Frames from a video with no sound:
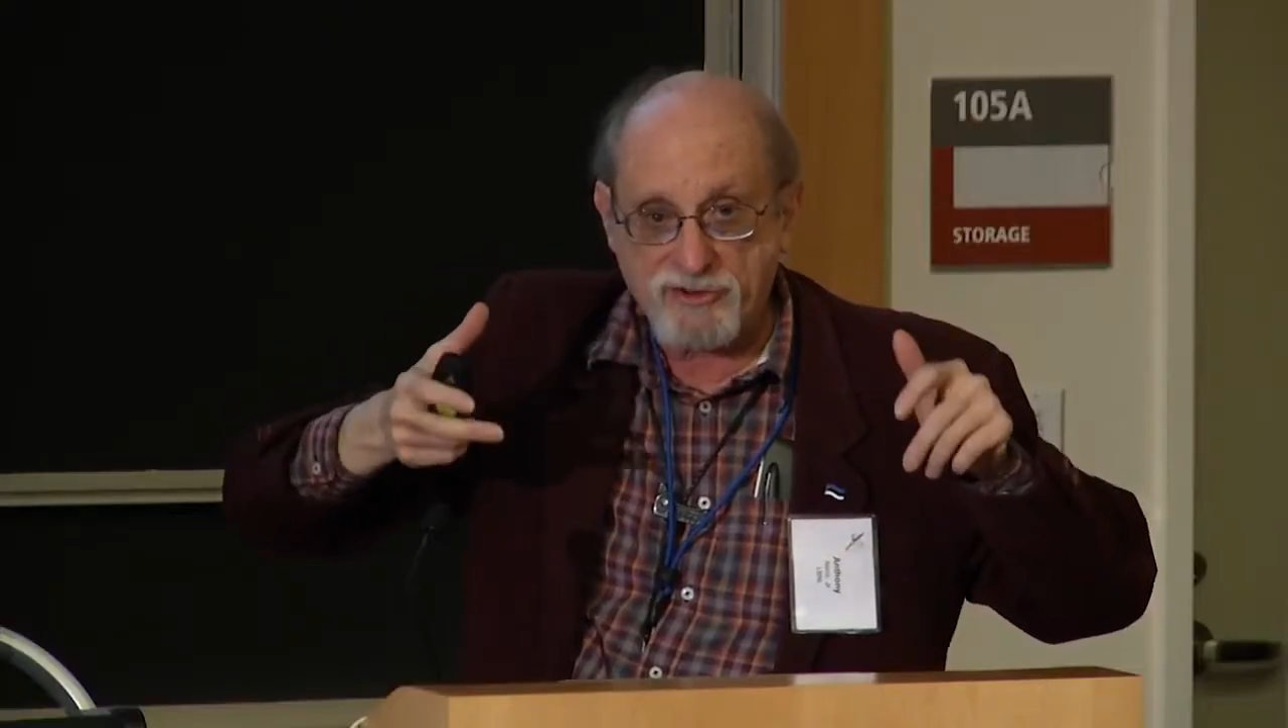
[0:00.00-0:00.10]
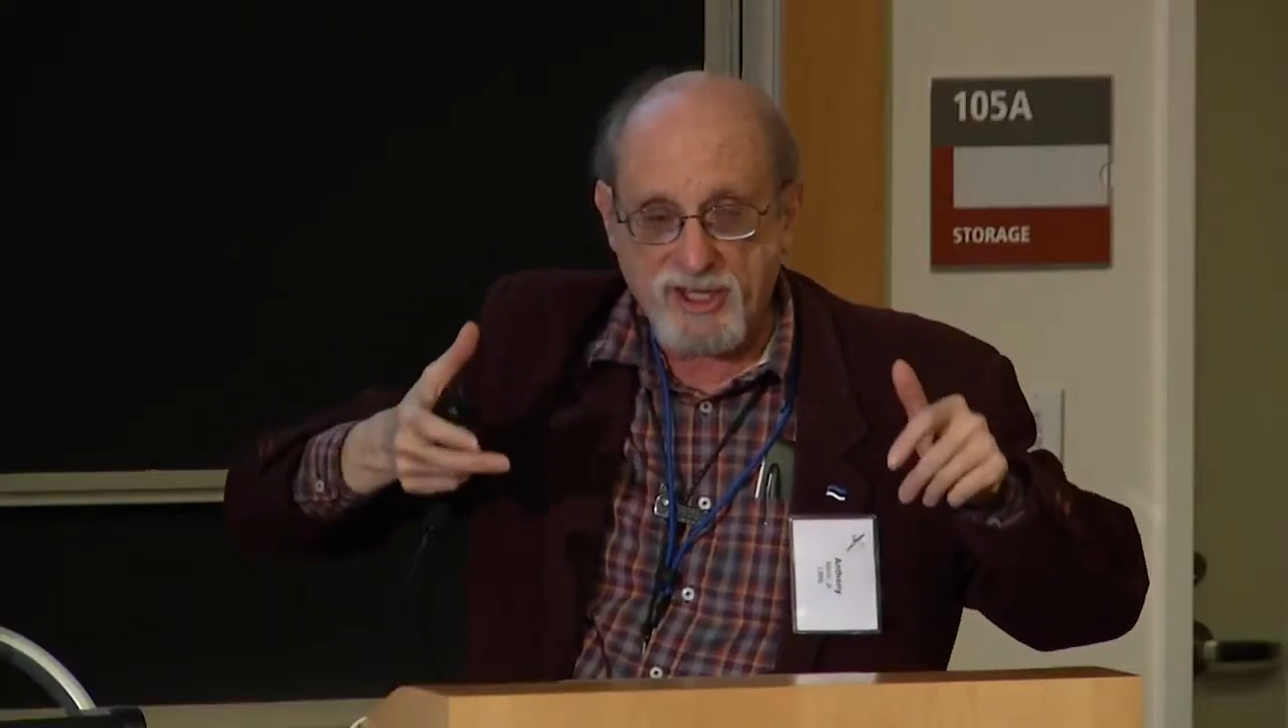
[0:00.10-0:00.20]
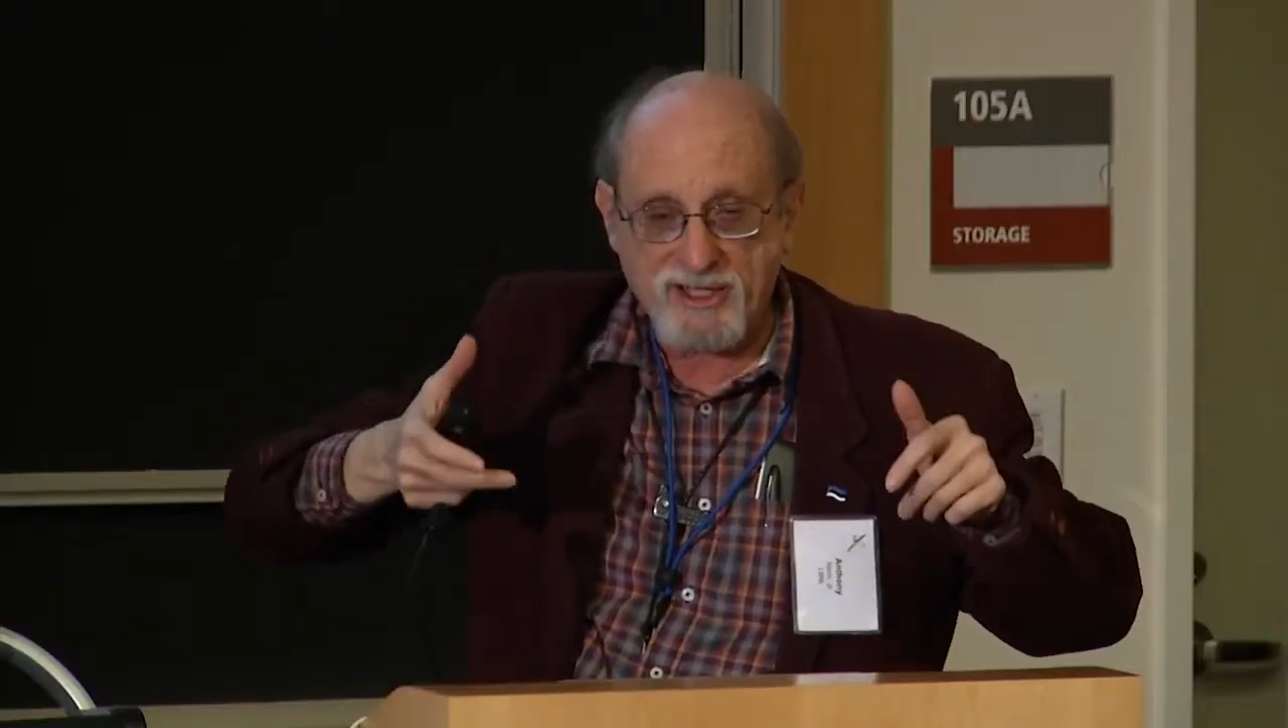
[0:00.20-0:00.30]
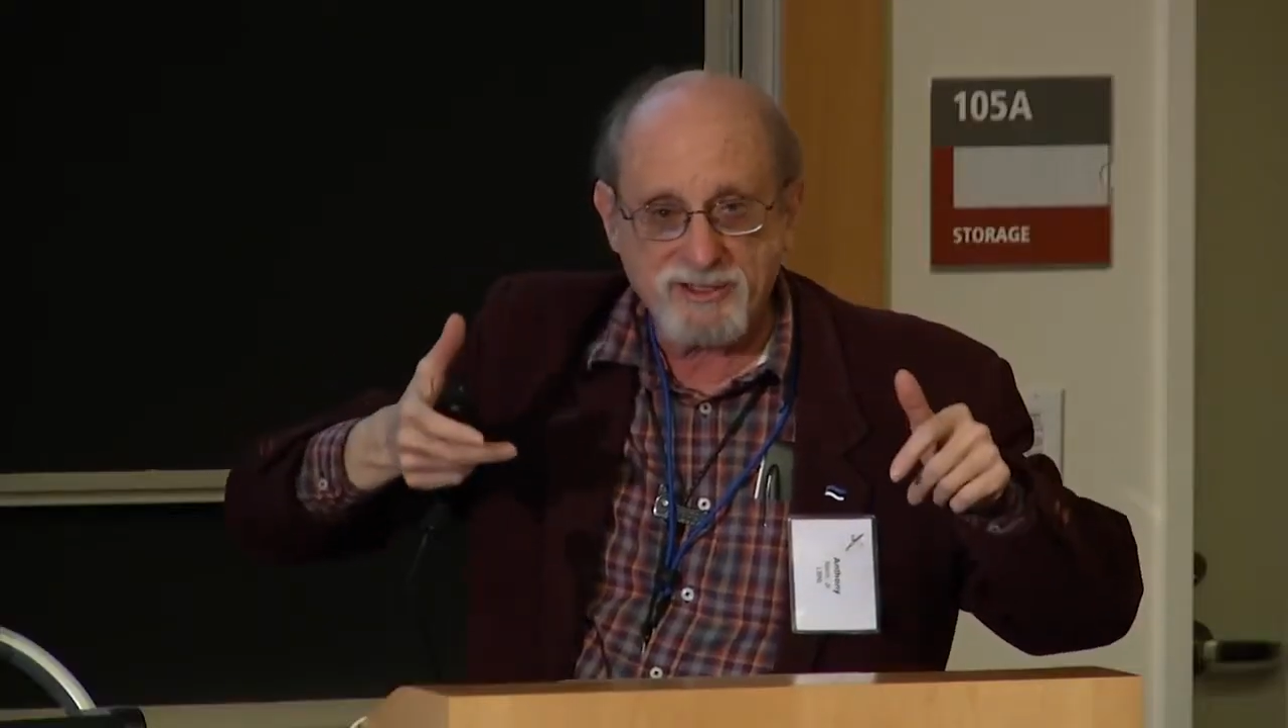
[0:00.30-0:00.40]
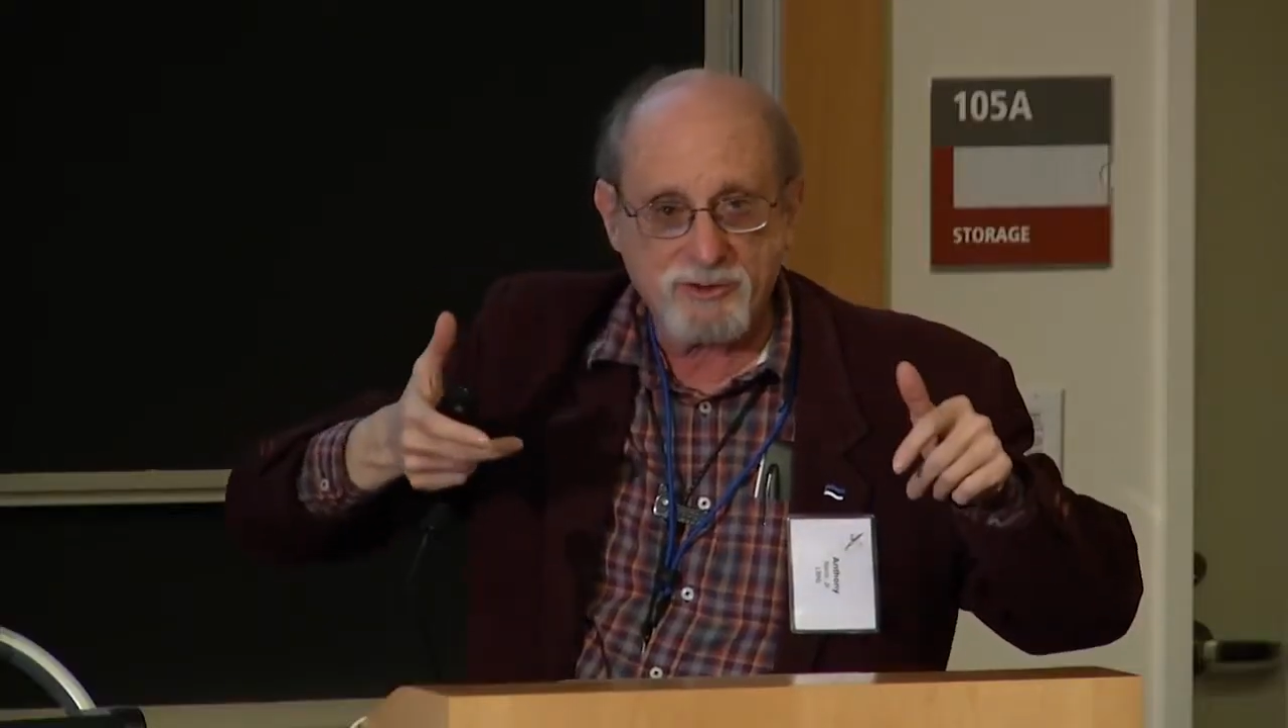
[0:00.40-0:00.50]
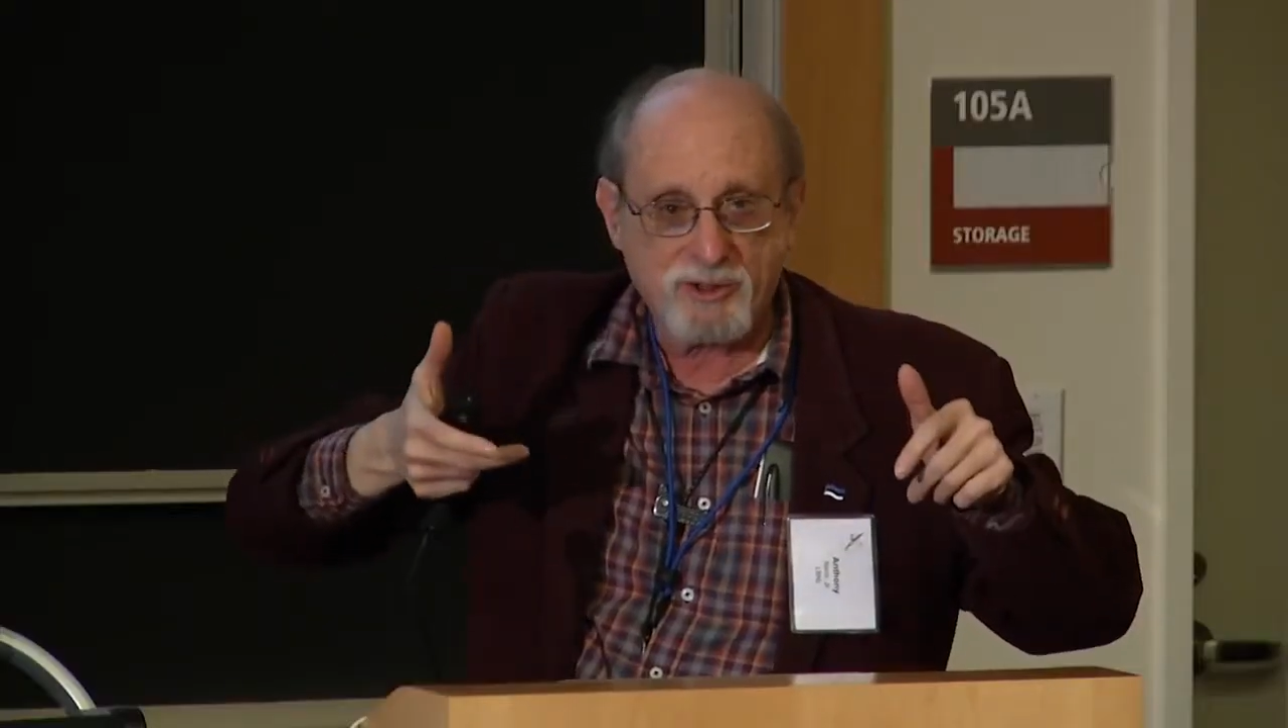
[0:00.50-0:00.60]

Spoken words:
exactly